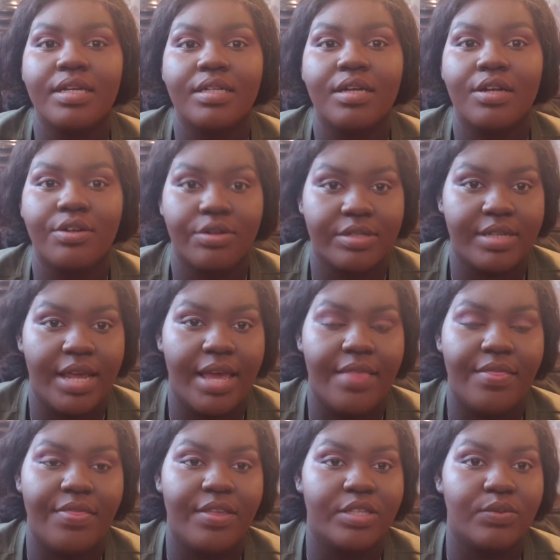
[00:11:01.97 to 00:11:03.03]
can
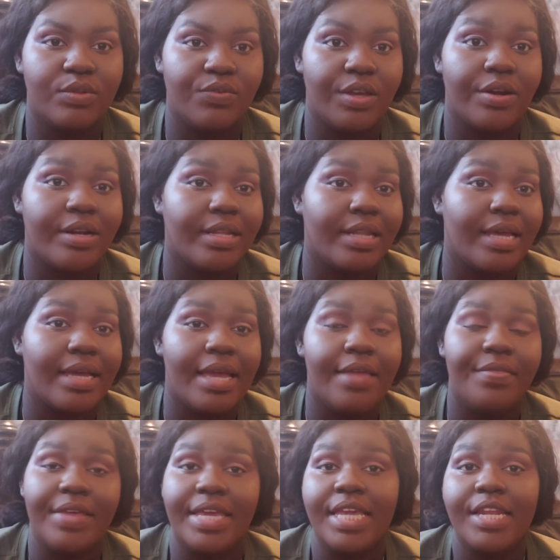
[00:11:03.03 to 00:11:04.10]
understand this was very in
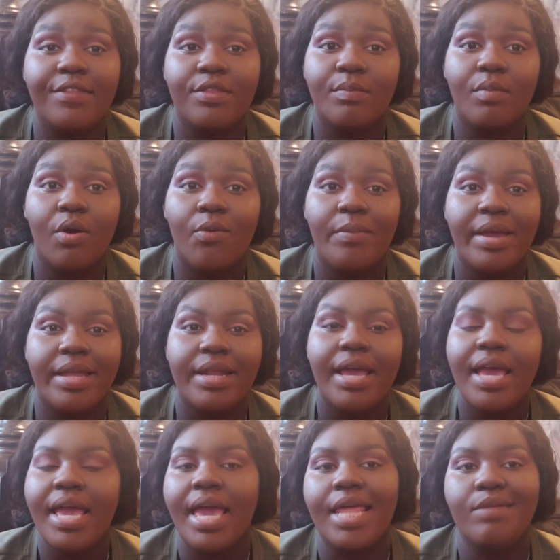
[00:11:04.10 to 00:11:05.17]
the heat of the moment,
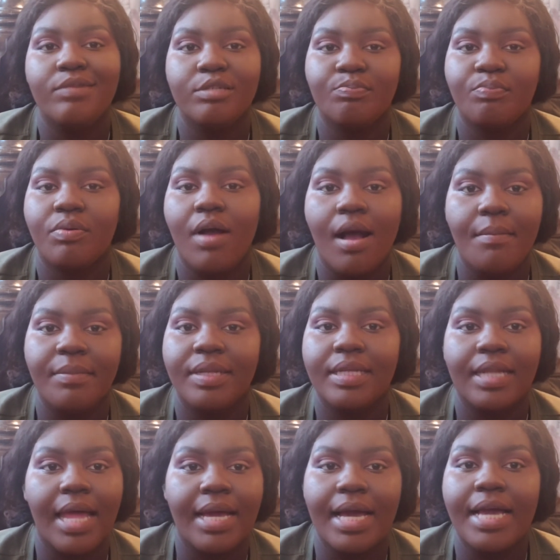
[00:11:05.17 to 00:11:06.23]
and it was probably
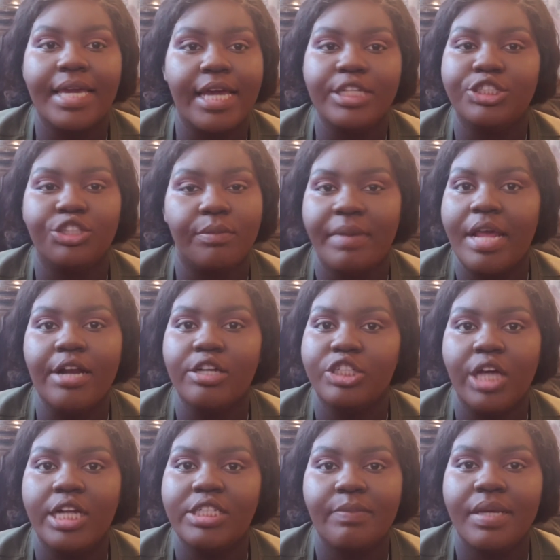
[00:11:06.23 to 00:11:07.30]
against your better
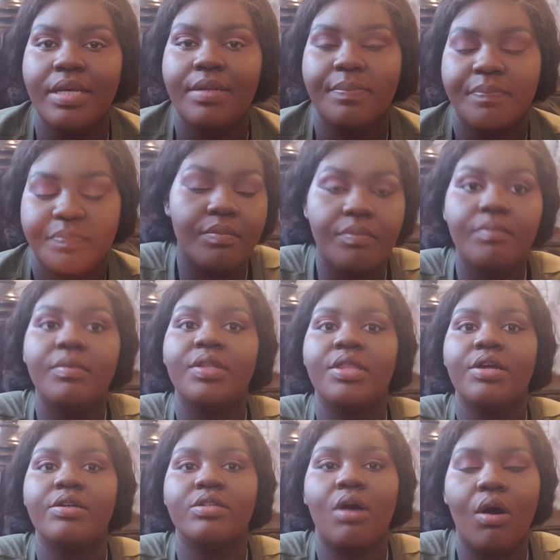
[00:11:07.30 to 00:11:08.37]
judgment. But
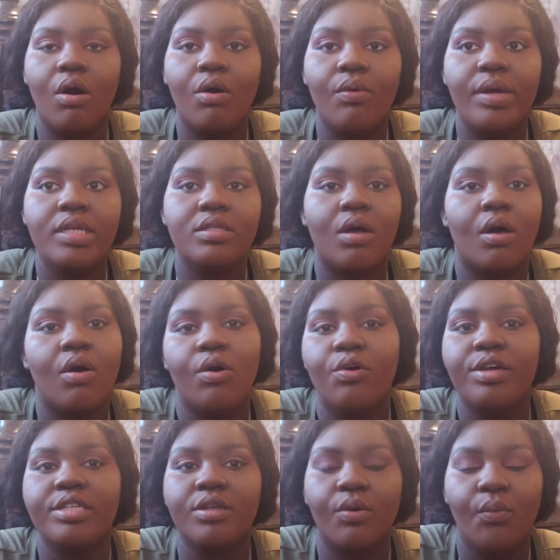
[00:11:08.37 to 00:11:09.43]
there's always
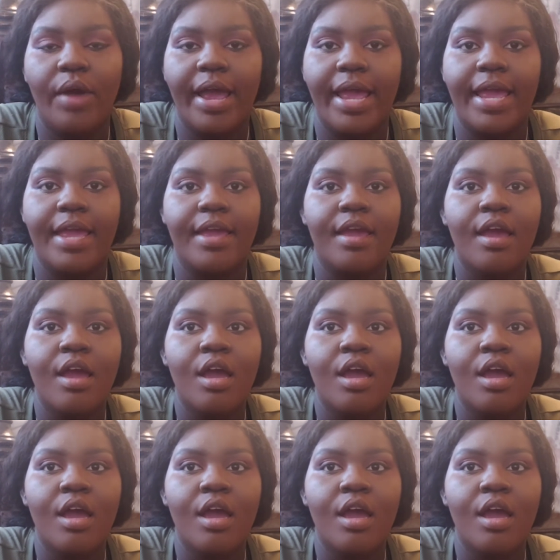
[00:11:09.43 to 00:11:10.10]
a way